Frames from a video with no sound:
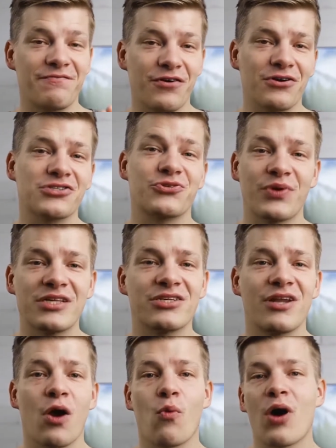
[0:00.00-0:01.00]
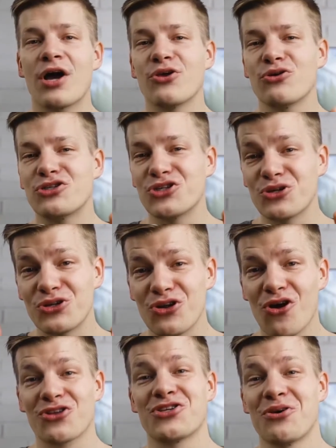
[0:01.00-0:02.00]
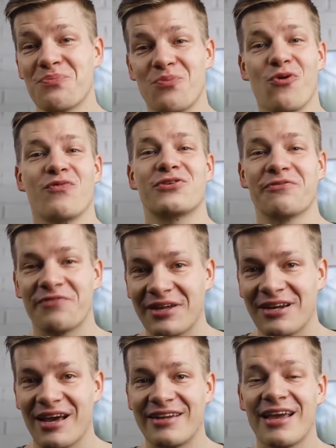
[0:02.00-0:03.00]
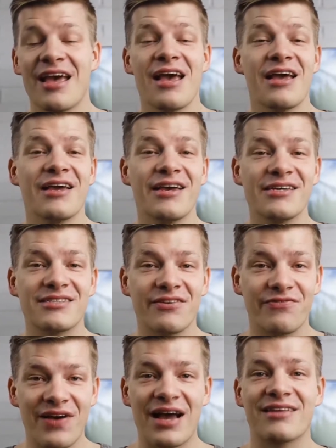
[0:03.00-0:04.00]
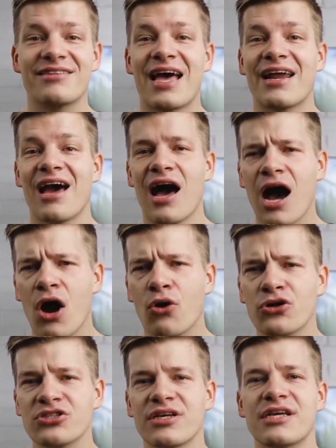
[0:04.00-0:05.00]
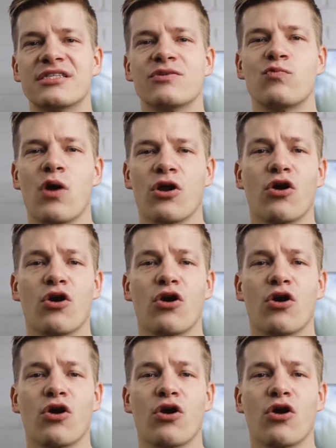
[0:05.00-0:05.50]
The first reason why you should not move to Finland is the fact that ours is one